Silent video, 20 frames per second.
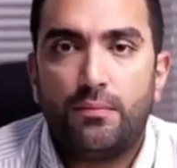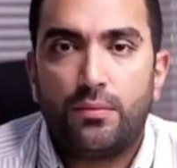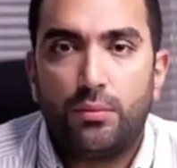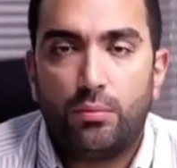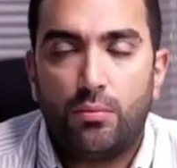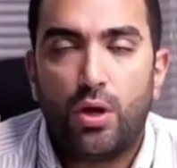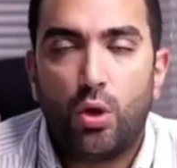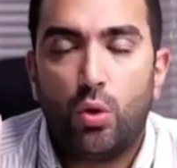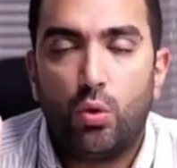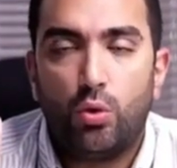
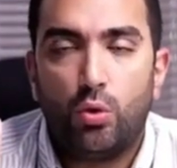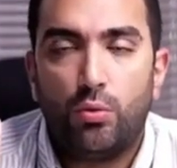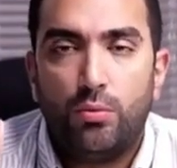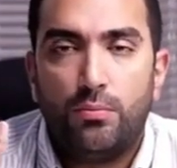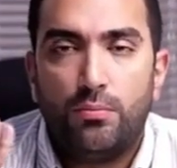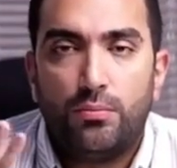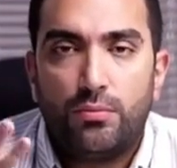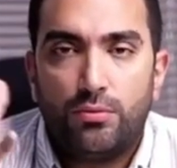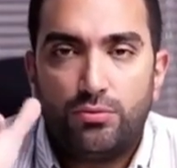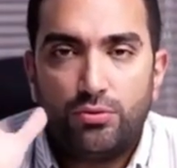
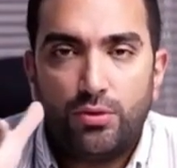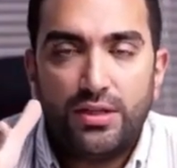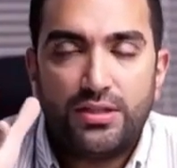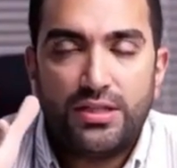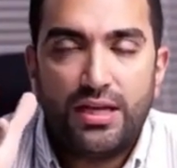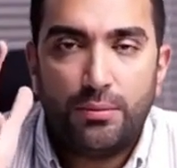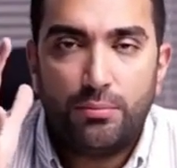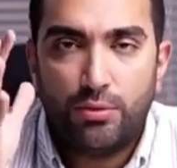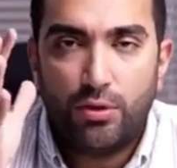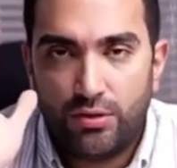Well, for
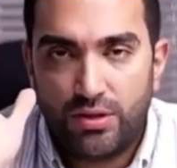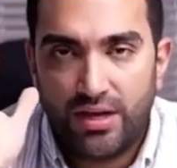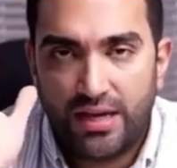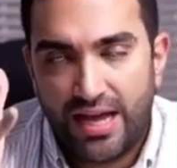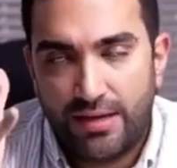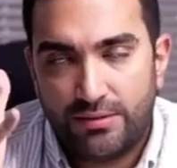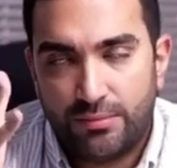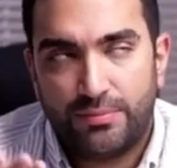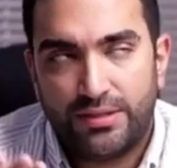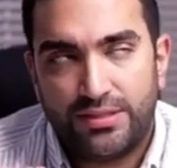example, I
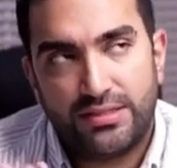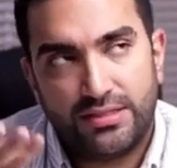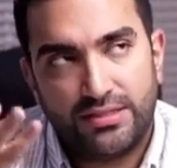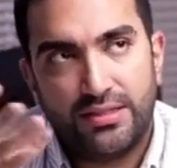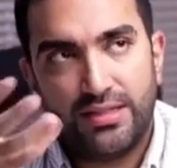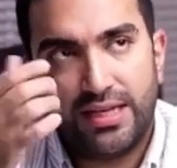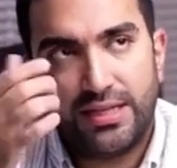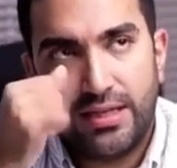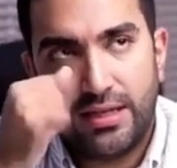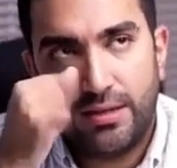have a business
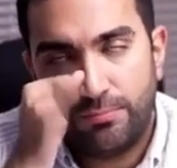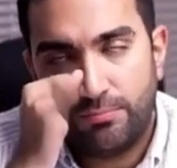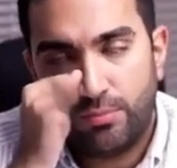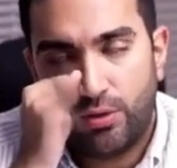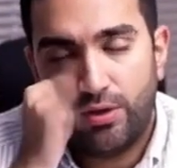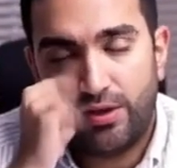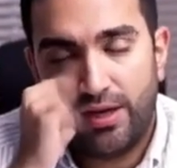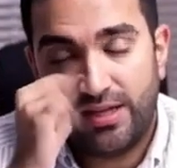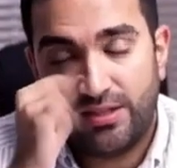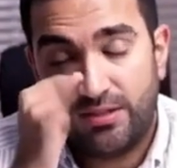like
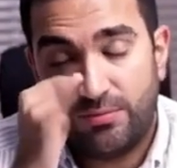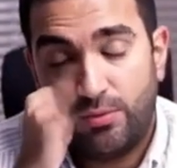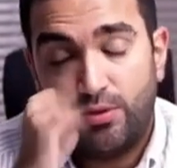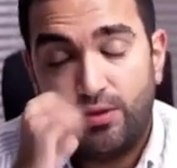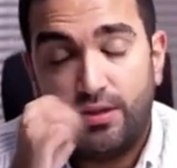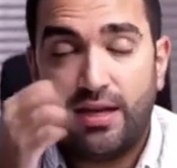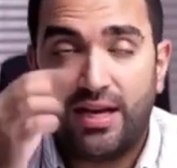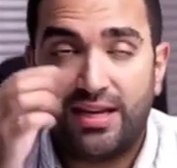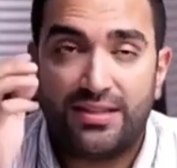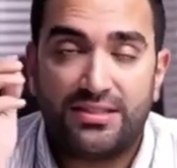
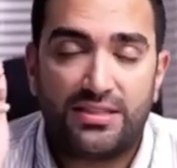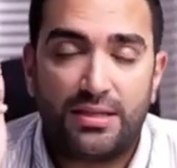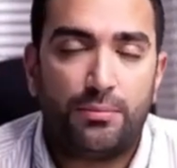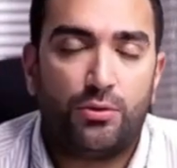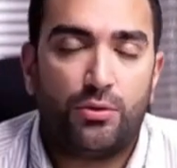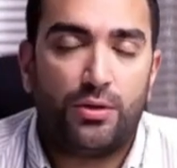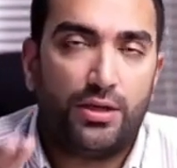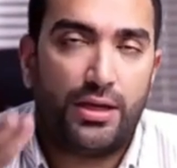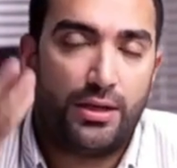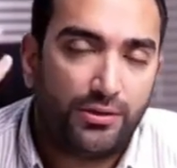import-export. I
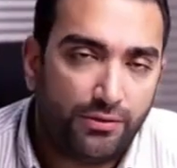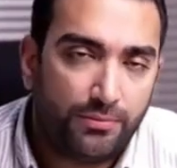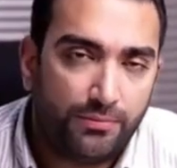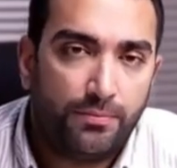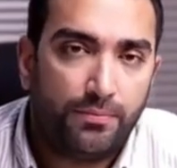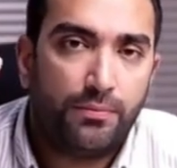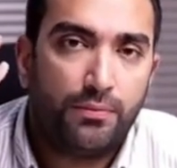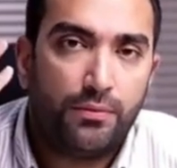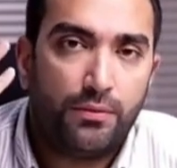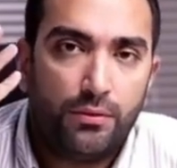separate it
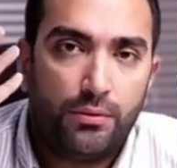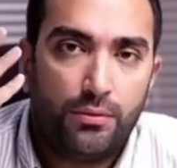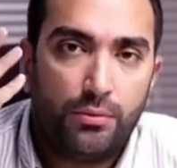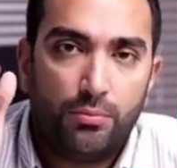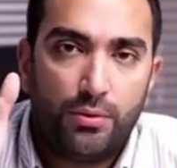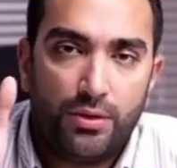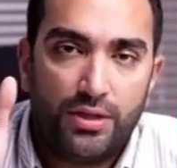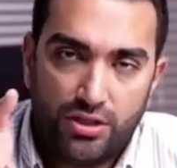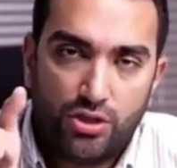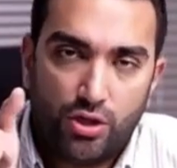
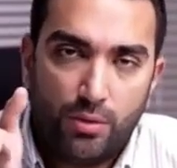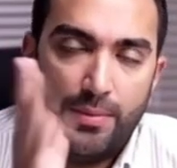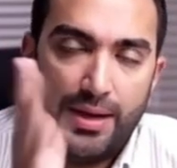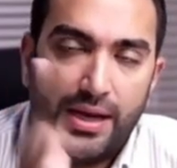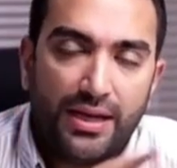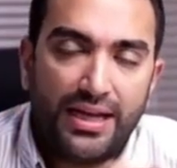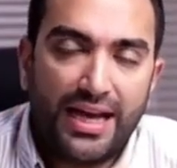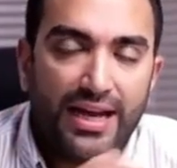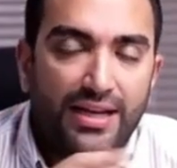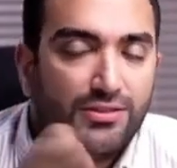with the
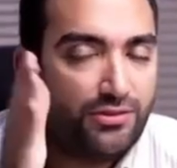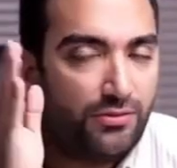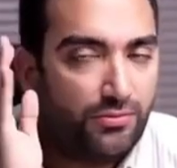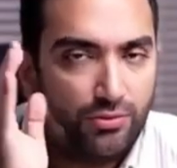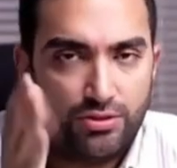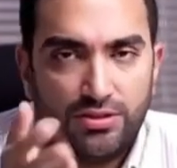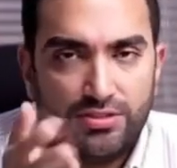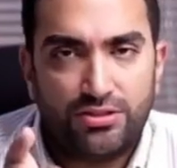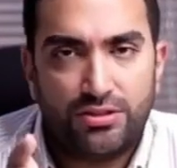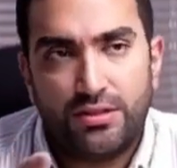domain X,
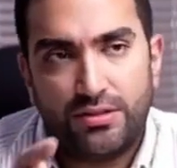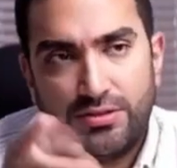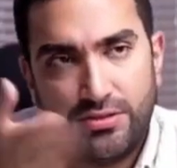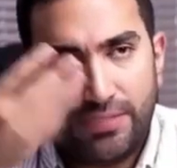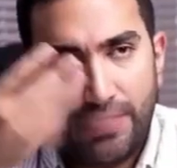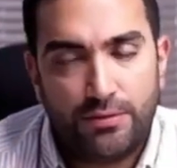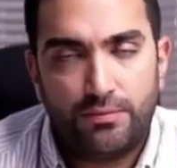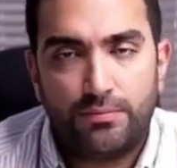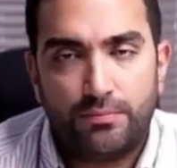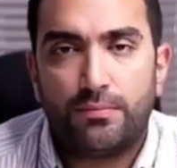for instance.
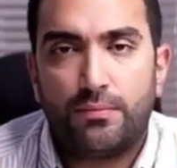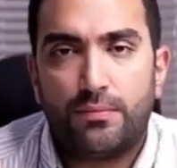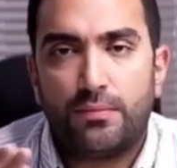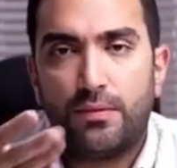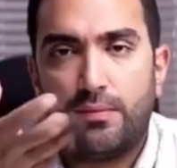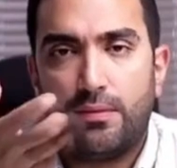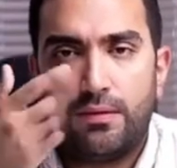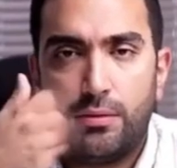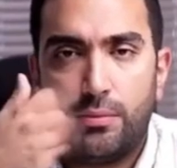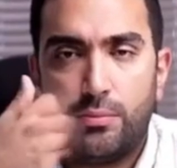
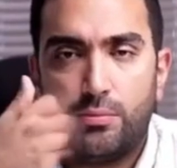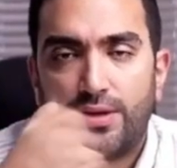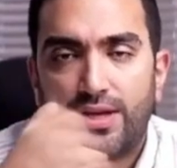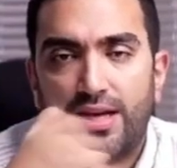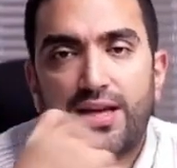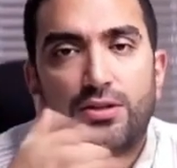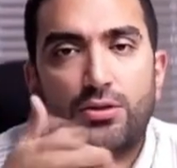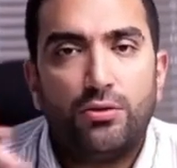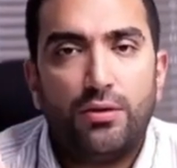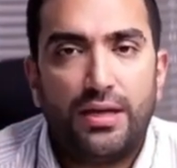We
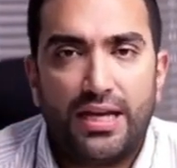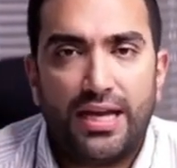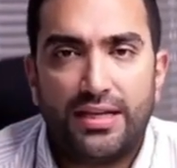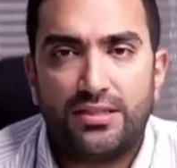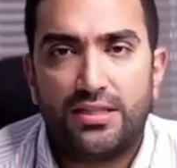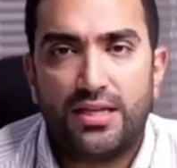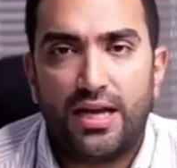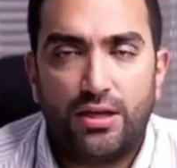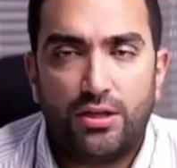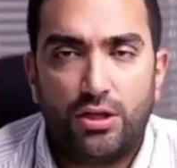enter it as
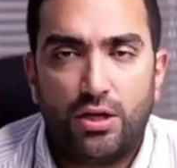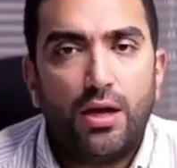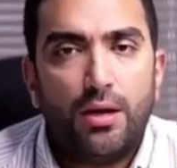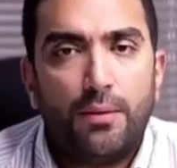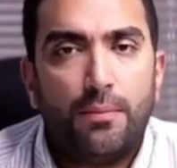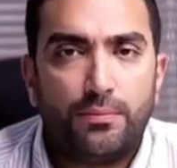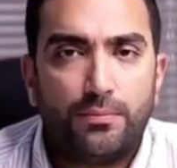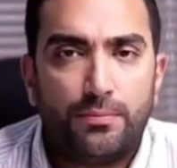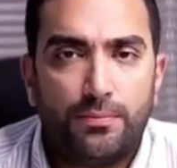.com.